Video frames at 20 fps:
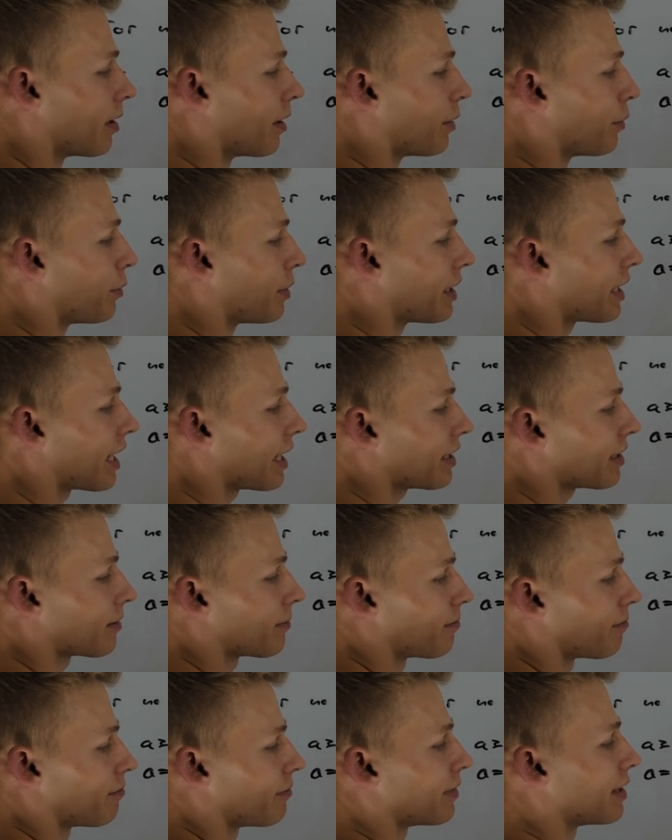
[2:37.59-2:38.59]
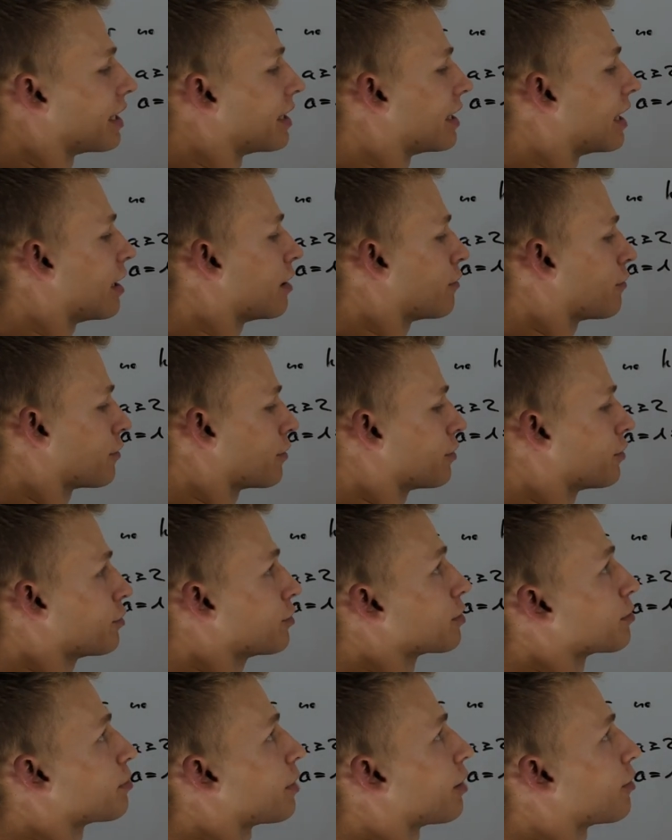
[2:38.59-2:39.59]
we get that f to the
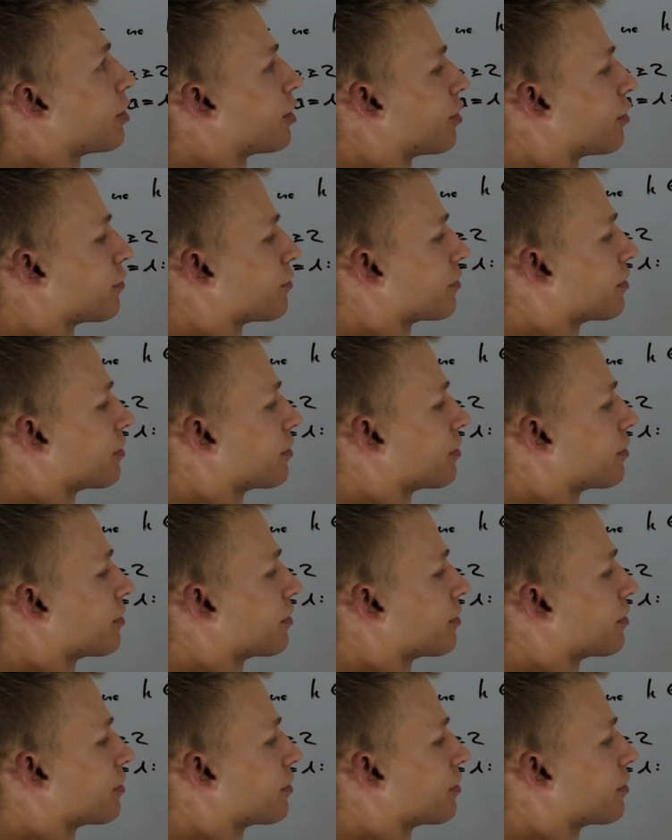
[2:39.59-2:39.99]
power of